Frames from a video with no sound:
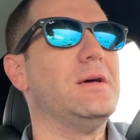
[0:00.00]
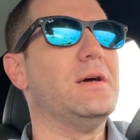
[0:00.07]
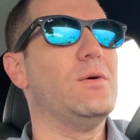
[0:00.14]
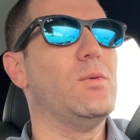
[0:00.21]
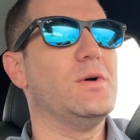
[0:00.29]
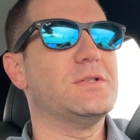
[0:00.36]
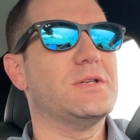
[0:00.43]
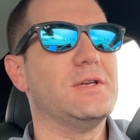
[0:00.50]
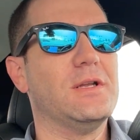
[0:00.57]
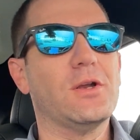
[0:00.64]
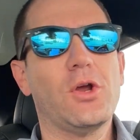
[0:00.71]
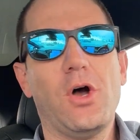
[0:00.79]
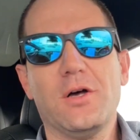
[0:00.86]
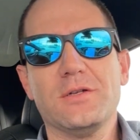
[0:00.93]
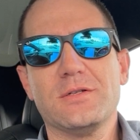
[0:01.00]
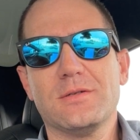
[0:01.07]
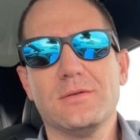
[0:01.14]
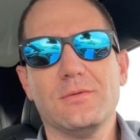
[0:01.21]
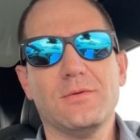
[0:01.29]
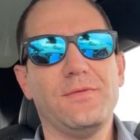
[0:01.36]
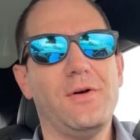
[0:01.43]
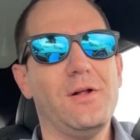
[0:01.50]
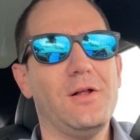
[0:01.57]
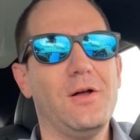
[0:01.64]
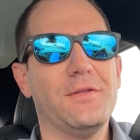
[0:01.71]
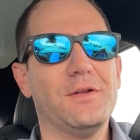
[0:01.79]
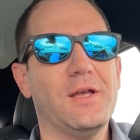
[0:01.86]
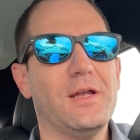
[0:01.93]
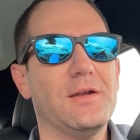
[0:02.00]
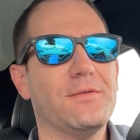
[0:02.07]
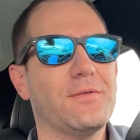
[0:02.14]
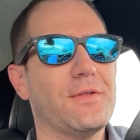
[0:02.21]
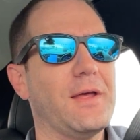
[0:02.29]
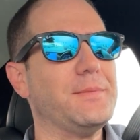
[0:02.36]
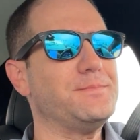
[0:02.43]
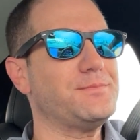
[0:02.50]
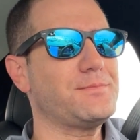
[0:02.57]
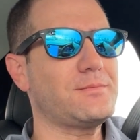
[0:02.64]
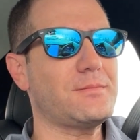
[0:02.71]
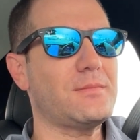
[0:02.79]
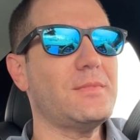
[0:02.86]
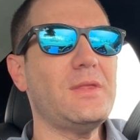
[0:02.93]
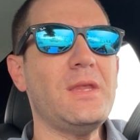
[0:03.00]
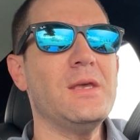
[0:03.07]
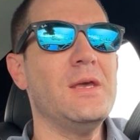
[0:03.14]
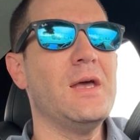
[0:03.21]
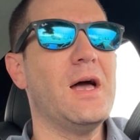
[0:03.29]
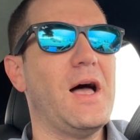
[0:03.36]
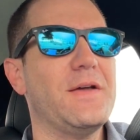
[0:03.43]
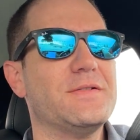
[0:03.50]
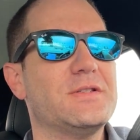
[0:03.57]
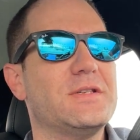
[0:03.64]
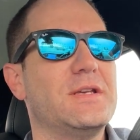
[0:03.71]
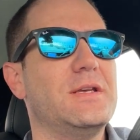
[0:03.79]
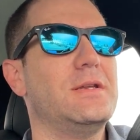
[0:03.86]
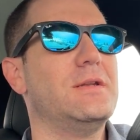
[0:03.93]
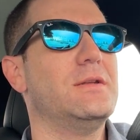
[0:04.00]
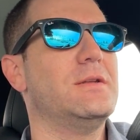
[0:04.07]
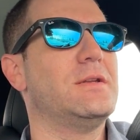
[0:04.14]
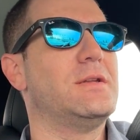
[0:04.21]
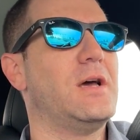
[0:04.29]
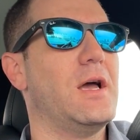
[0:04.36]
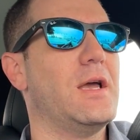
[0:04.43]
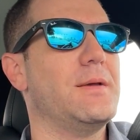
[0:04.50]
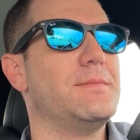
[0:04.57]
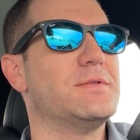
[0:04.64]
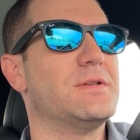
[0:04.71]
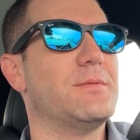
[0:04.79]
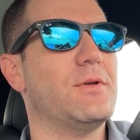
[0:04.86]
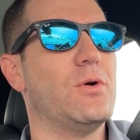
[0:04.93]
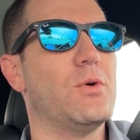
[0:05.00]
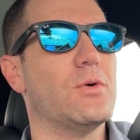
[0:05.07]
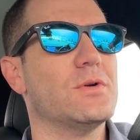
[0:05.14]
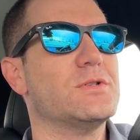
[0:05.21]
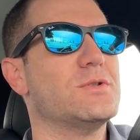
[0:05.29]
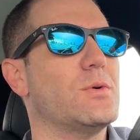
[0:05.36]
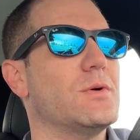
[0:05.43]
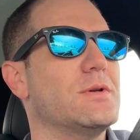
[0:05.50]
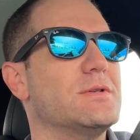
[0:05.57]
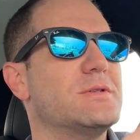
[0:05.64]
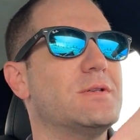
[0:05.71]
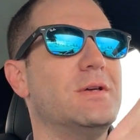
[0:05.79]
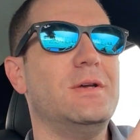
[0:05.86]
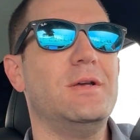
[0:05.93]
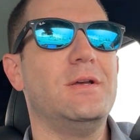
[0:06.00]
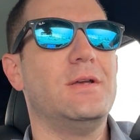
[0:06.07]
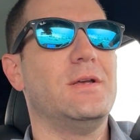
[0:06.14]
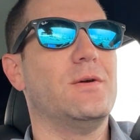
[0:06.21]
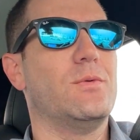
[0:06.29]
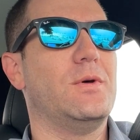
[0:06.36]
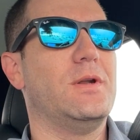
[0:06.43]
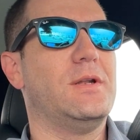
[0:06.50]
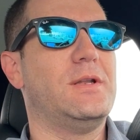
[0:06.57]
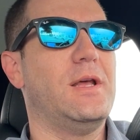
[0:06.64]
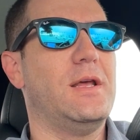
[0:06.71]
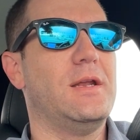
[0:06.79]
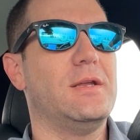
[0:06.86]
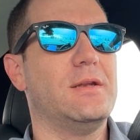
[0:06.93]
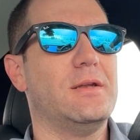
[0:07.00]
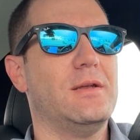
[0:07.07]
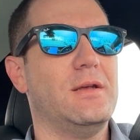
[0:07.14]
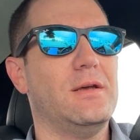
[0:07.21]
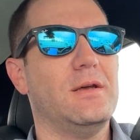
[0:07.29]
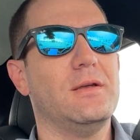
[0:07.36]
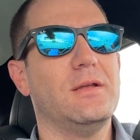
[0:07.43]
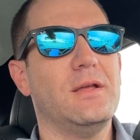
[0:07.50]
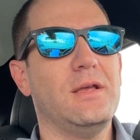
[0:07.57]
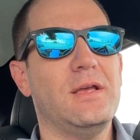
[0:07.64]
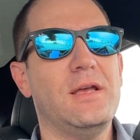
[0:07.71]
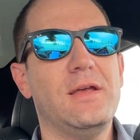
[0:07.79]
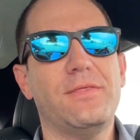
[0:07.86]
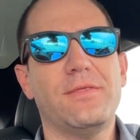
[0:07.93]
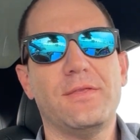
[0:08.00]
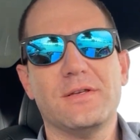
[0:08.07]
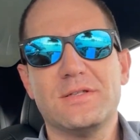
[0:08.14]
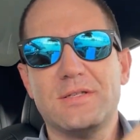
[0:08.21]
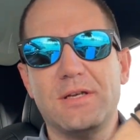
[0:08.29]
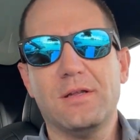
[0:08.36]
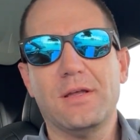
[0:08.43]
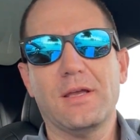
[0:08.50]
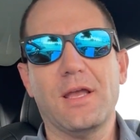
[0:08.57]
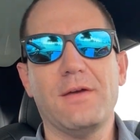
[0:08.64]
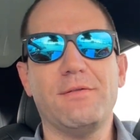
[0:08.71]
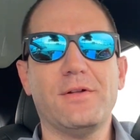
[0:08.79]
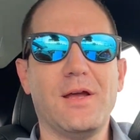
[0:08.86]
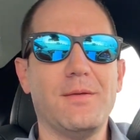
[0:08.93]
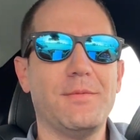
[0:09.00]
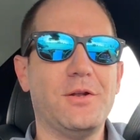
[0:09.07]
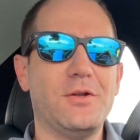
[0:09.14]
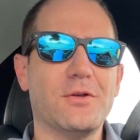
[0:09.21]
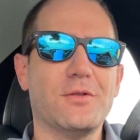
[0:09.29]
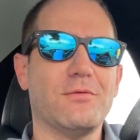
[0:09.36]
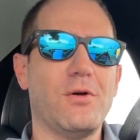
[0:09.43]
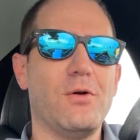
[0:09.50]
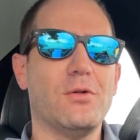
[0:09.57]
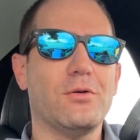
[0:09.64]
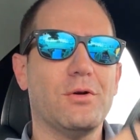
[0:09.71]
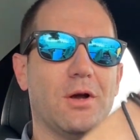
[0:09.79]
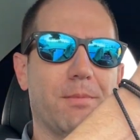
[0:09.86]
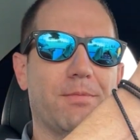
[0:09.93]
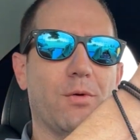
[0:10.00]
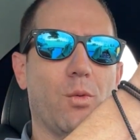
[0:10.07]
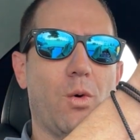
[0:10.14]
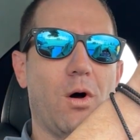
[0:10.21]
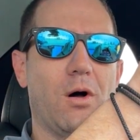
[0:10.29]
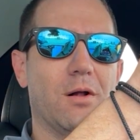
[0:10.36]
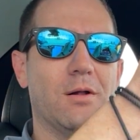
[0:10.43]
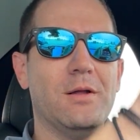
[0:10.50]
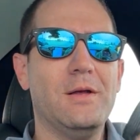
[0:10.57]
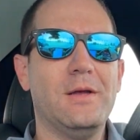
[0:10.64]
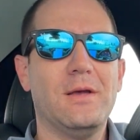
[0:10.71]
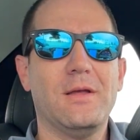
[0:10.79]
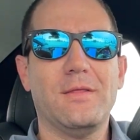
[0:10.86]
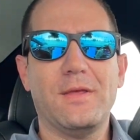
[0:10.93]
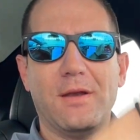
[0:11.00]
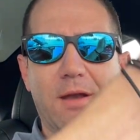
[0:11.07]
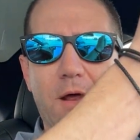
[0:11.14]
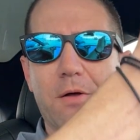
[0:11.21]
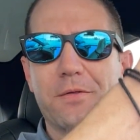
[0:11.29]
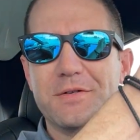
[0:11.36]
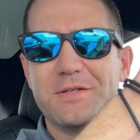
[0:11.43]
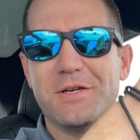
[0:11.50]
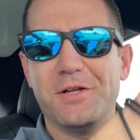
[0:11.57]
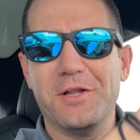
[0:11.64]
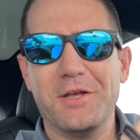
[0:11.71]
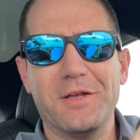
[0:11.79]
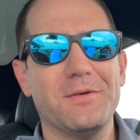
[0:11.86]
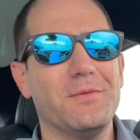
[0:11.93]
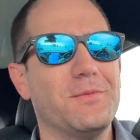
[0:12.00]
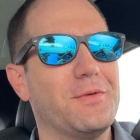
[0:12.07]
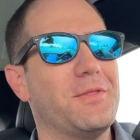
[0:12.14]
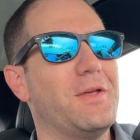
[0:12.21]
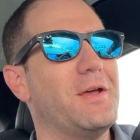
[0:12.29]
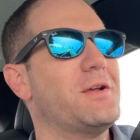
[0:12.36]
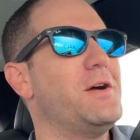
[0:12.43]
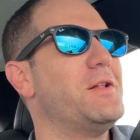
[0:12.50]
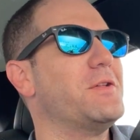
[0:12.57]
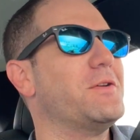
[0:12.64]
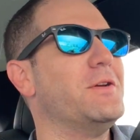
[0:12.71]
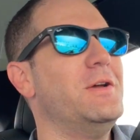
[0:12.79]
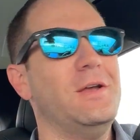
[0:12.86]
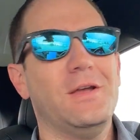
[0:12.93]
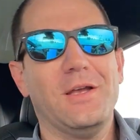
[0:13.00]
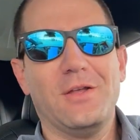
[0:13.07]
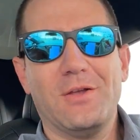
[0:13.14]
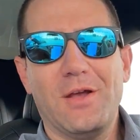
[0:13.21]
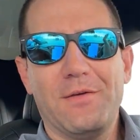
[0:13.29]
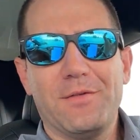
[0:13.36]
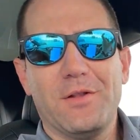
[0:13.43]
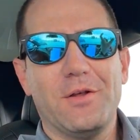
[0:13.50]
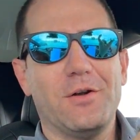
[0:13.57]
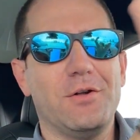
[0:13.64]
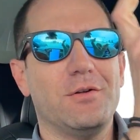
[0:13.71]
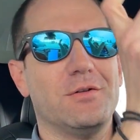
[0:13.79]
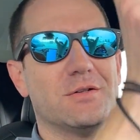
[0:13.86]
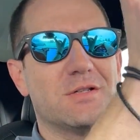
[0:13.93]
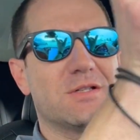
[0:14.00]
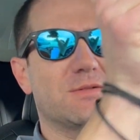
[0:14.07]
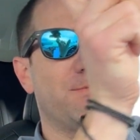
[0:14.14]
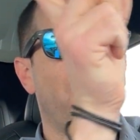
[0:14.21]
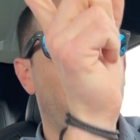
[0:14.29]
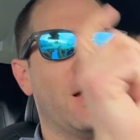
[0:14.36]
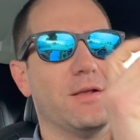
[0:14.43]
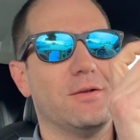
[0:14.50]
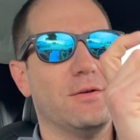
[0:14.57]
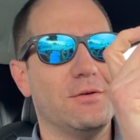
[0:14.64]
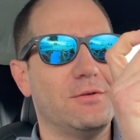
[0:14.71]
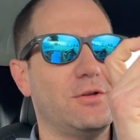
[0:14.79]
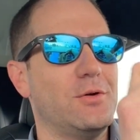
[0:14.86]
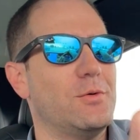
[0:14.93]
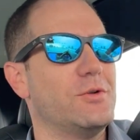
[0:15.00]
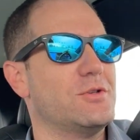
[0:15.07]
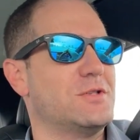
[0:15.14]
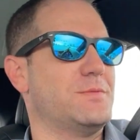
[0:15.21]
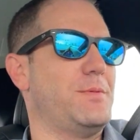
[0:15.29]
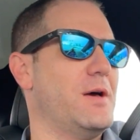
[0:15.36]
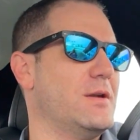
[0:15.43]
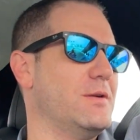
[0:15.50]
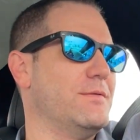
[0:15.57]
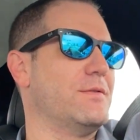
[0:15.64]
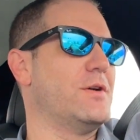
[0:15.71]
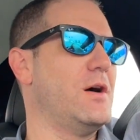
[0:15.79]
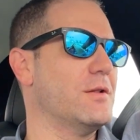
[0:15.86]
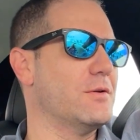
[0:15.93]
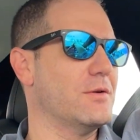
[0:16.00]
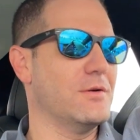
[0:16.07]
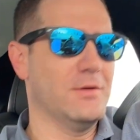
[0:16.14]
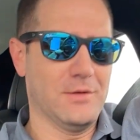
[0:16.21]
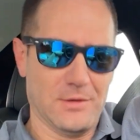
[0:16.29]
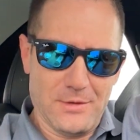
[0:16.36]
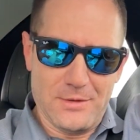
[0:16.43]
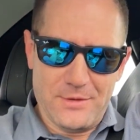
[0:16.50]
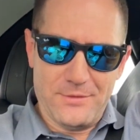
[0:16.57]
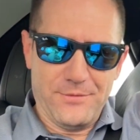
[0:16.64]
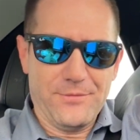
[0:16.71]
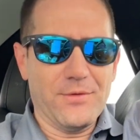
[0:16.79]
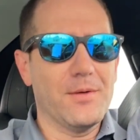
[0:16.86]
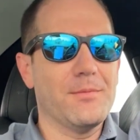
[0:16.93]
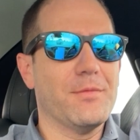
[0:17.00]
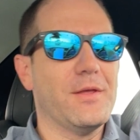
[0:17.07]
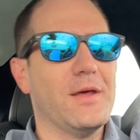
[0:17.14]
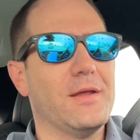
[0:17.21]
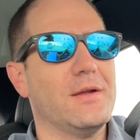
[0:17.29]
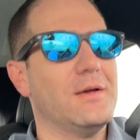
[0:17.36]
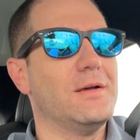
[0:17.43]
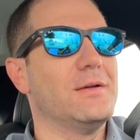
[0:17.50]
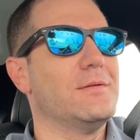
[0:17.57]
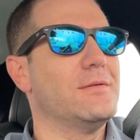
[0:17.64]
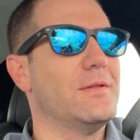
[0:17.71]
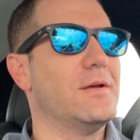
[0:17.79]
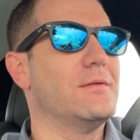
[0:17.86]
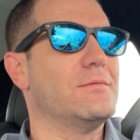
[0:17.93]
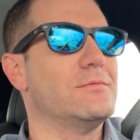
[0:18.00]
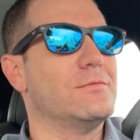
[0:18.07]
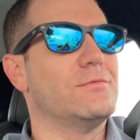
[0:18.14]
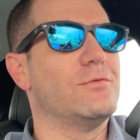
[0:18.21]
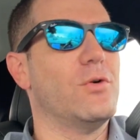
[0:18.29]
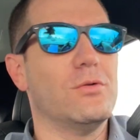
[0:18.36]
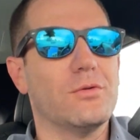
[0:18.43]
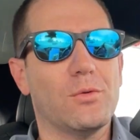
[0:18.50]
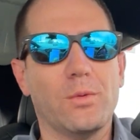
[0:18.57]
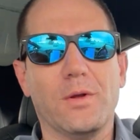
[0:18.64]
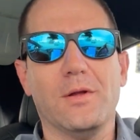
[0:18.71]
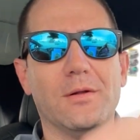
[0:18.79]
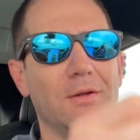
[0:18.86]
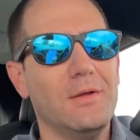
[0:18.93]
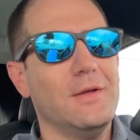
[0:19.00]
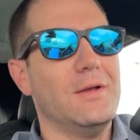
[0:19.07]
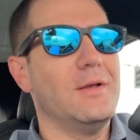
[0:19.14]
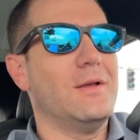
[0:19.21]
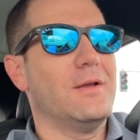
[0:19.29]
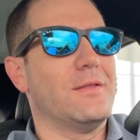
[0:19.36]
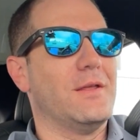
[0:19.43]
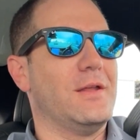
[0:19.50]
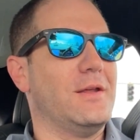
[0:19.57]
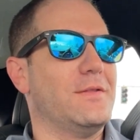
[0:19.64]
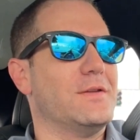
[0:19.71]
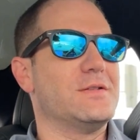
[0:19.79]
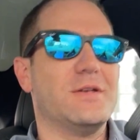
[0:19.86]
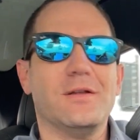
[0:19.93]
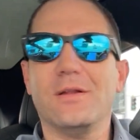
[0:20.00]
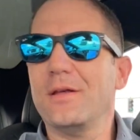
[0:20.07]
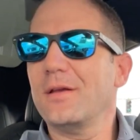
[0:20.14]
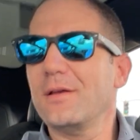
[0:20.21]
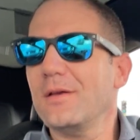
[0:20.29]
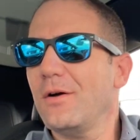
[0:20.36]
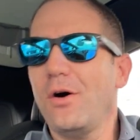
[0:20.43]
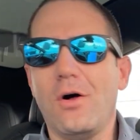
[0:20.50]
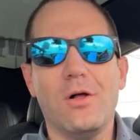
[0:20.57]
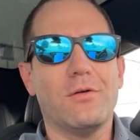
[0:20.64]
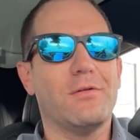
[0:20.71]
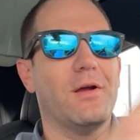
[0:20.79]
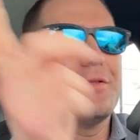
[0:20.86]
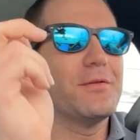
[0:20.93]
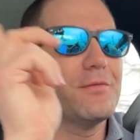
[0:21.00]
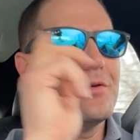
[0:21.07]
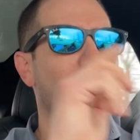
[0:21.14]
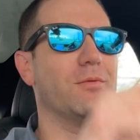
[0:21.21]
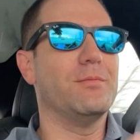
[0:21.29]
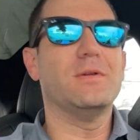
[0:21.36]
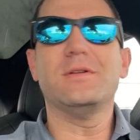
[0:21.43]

Once again, cost would fall on the tenant for that. I've seen some of the horror stories when a tenant hit the ceiling. Every time they took the roller up the wall, they nailed the ceiling with that color. And you have a little spot, a 2-inch spot of color from that roller wheel that hit the ceiling all around the room.